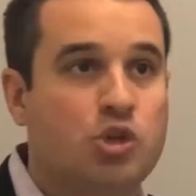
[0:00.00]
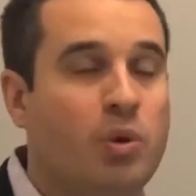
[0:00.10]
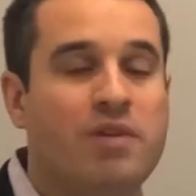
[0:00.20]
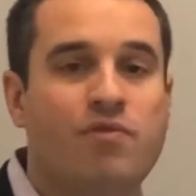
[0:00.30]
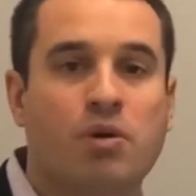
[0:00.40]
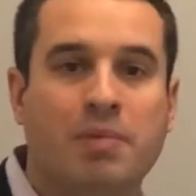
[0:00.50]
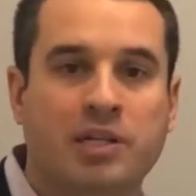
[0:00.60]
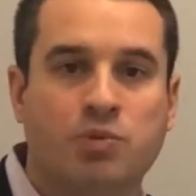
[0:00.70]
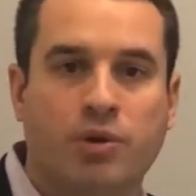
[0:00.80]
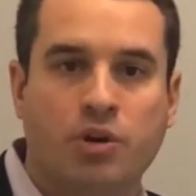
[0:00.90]
24
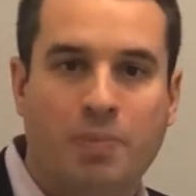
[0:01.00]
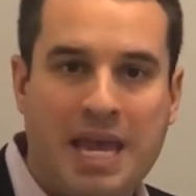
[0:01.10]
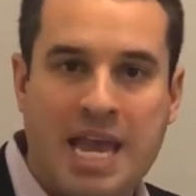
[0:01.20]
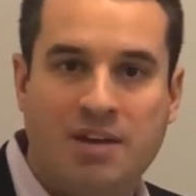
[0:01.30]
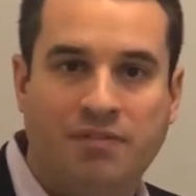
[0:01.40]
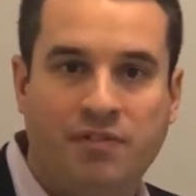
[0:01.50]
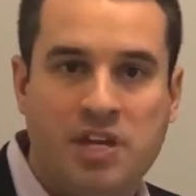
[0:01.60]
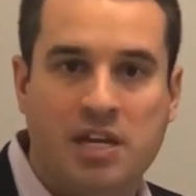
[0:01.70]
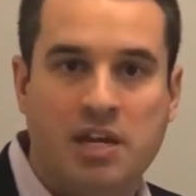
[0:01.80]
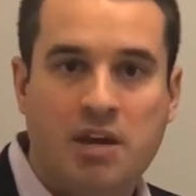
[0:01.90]
months where you're paying a
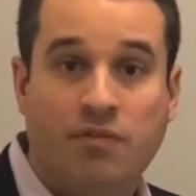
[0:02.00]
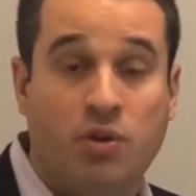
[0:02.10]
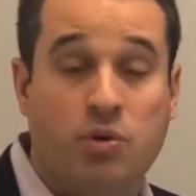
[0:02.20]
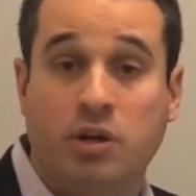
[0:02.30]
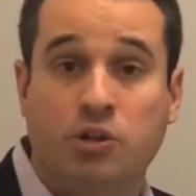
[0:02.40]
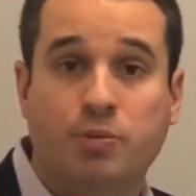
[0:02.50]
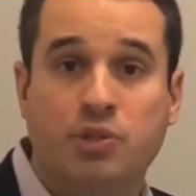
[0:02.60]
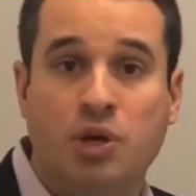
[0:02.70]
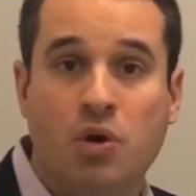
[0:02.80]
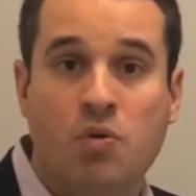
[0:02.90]
fee for a unit you're
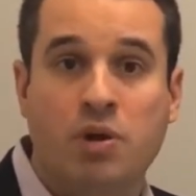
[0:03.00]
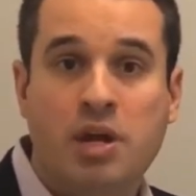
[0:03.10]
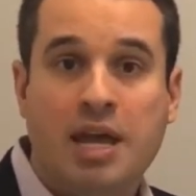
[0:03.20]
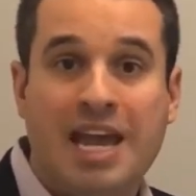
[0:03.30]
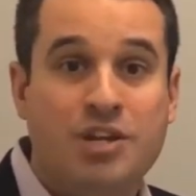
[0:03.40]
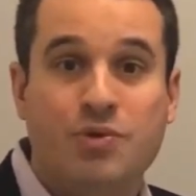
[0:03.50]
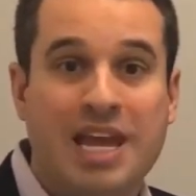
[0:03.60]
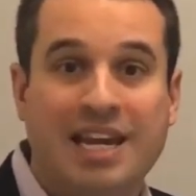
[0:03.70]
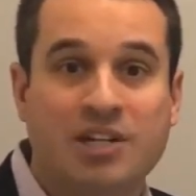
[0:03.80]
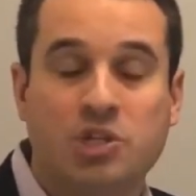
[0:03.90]
supposed to own and you
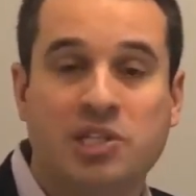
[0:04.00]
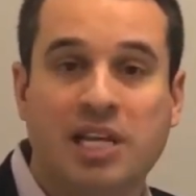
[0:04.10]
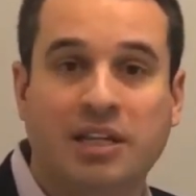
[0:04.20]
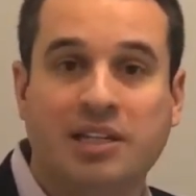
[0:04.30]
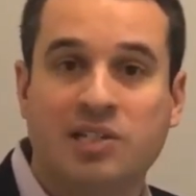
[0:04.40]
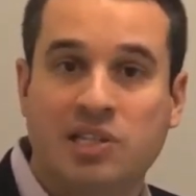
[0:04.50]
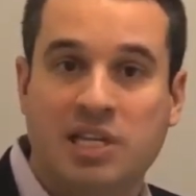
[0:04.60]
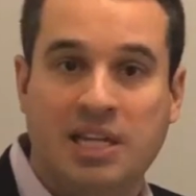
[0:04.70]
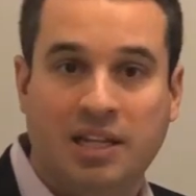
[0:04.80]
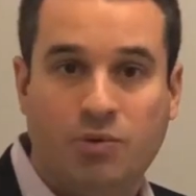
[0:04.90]
can't actually sell it because it's
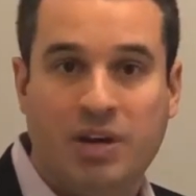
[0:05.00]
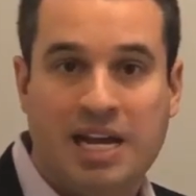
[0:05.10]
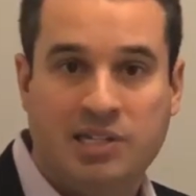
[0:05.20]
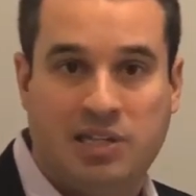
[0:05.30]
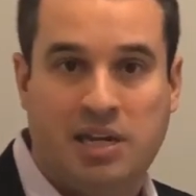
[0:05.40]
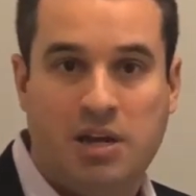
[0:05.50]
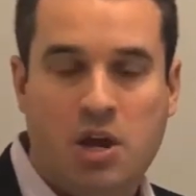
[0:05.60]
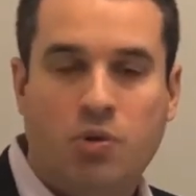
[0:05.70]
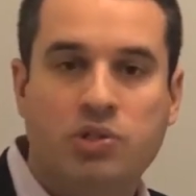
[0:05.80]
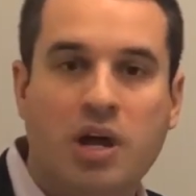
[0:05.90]
an illiquid asset.
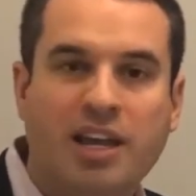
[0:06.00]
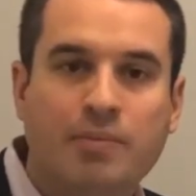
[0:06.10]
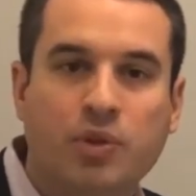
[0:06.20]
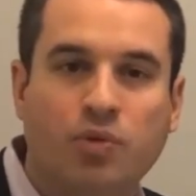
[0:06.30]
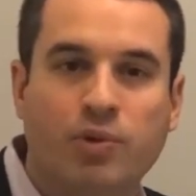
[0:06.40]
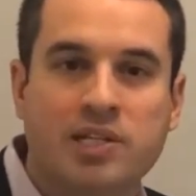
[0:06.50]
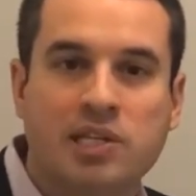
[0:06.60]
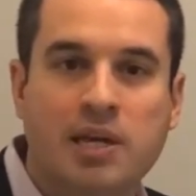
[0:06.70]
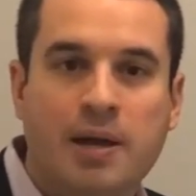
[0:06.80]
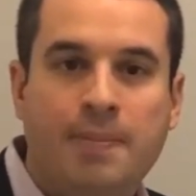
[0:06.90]
We're talking about the
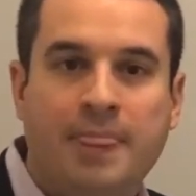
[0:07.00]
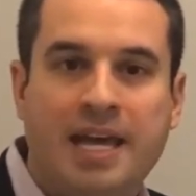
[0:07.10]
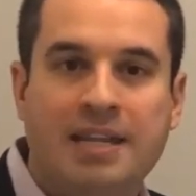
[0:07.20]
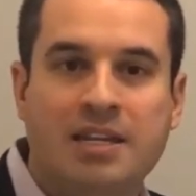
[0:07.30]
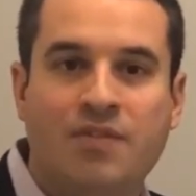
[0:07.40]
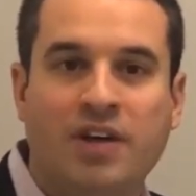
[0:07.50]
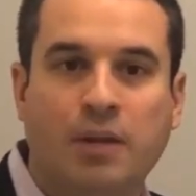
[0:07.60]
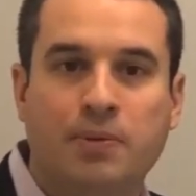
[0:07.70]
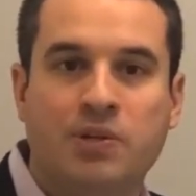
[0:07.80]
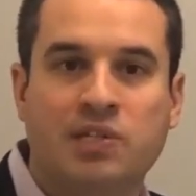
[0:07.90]
risk that the
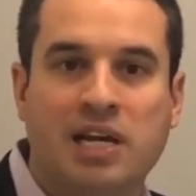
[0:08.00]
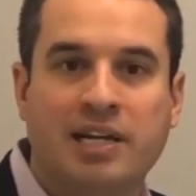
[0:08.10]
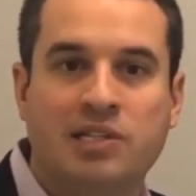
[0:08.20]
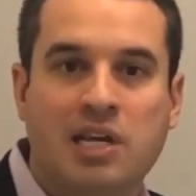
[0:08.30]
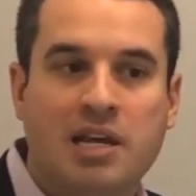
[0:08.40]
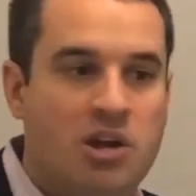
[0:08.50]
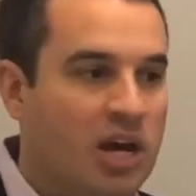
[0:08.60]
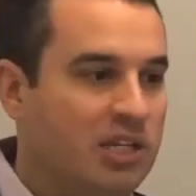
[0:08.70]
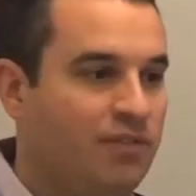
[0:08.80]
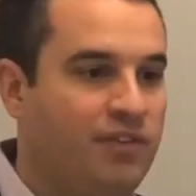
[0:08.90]
developer decides
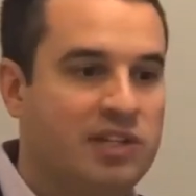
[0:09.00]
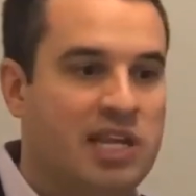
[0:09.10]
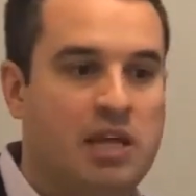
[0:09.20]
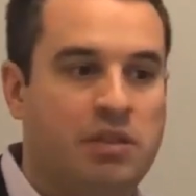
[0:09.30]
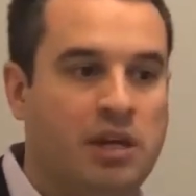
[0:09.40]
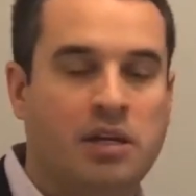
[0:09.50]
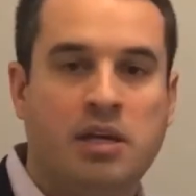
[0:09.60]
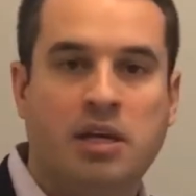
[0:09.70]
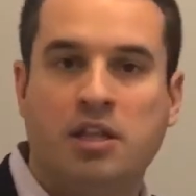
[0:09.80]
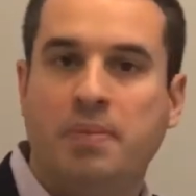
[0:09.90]
not to fix anything in